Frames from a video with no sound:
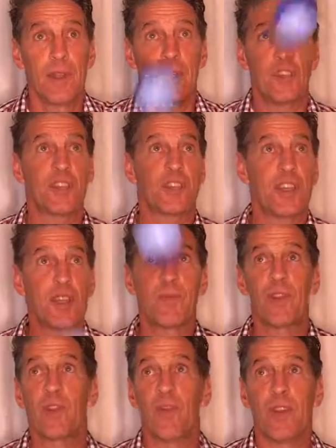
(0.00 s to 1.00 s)
And just
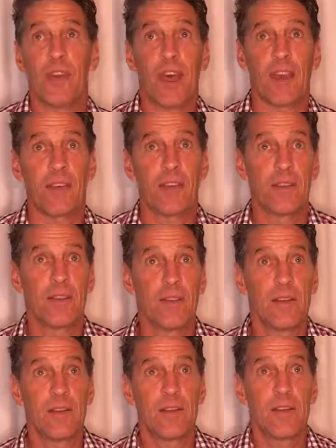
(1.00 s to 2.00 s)
keep doing that.
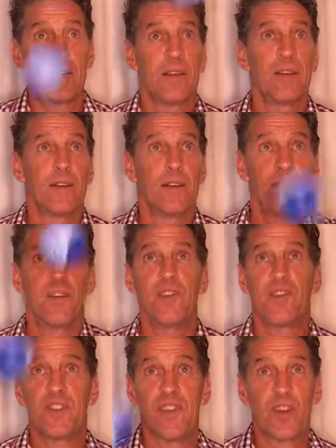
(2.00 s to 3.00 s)

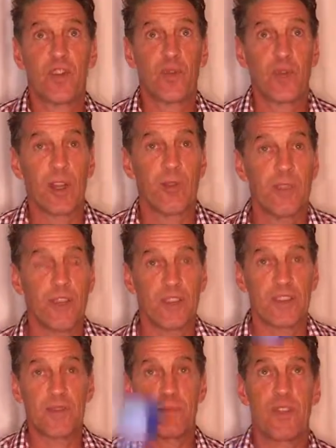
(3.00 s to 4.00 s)
15-20
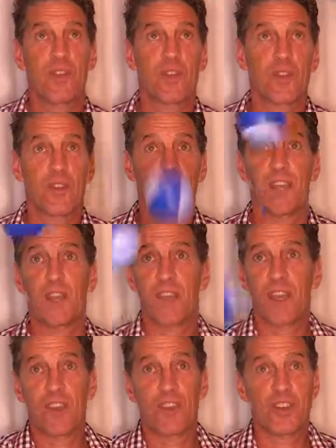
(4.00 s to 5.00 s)
minutes. Make sure that you're
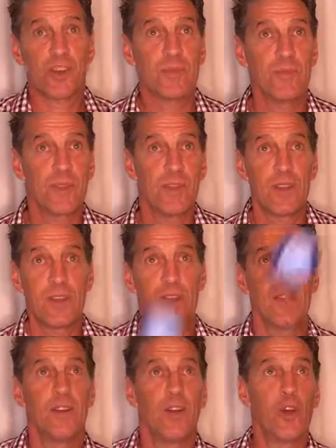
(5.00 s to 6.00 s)
catching them.
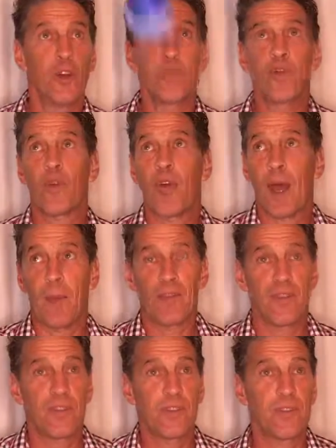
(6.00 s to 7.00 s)
No
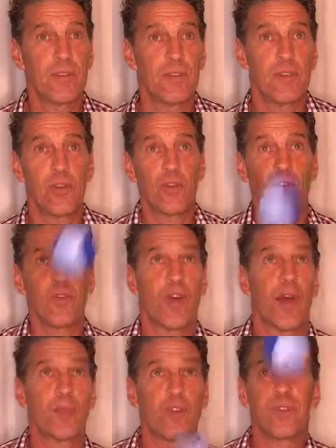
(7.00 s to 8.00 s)
drops. No
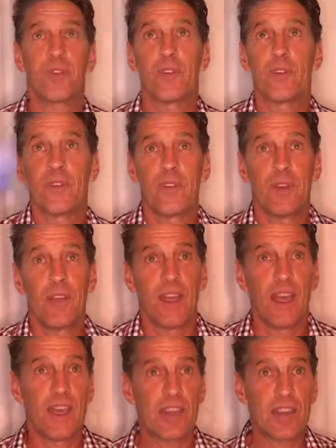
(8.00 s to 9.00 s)
drops.
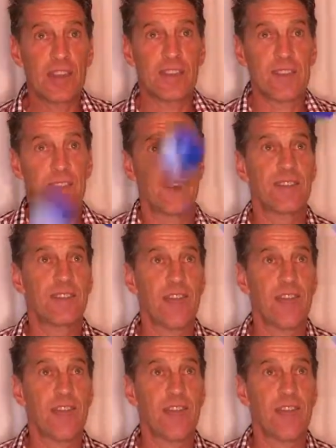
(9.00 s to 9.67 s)
At least 10